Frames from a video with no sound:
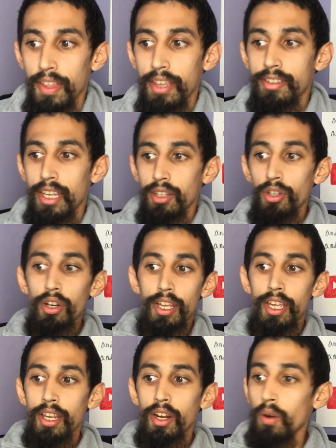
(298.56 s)
And they say,
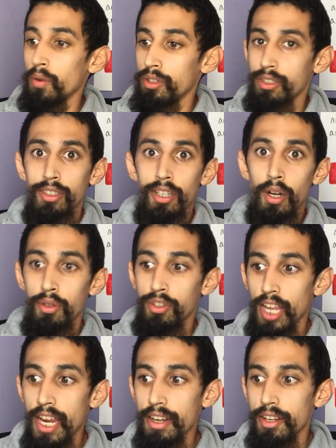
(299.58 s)
look, you know,
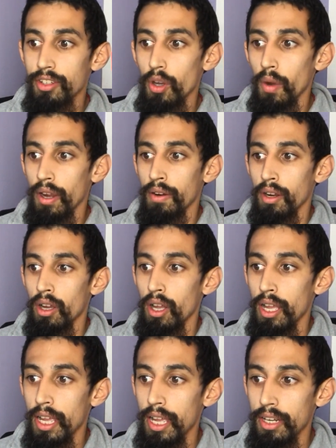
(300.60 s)
Satan is going
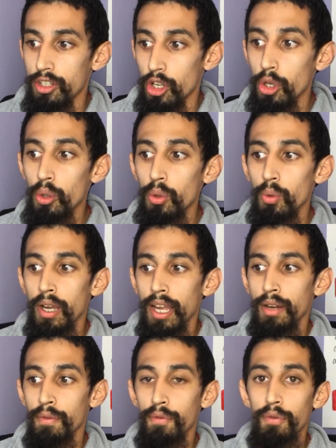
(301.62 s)
to
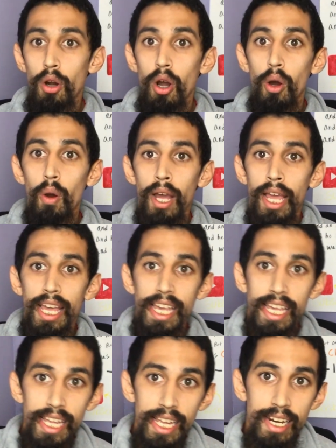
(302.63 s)
and fro
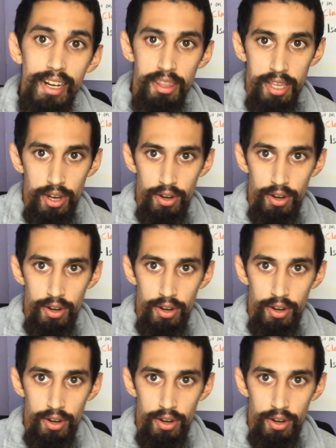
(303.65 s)
in the